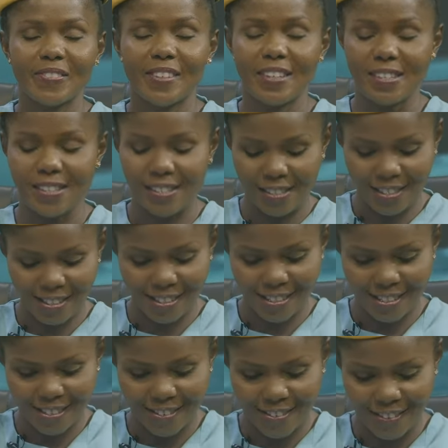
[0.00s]
Ah,
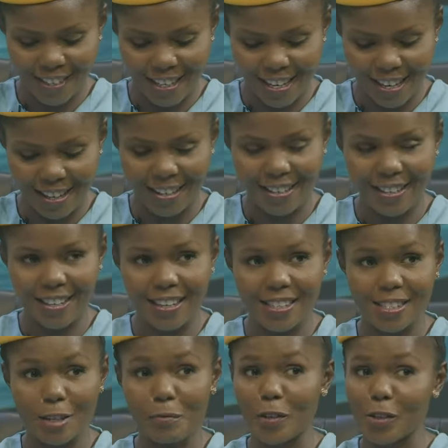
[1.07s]
okay.
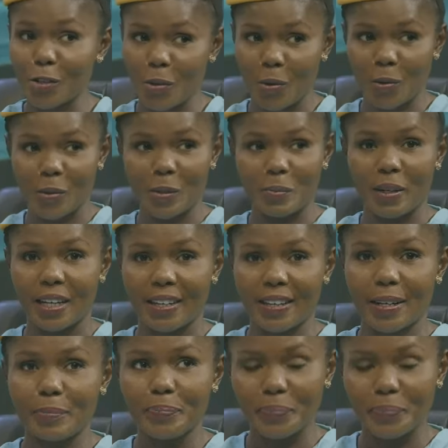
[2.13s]
Eze, please call us back.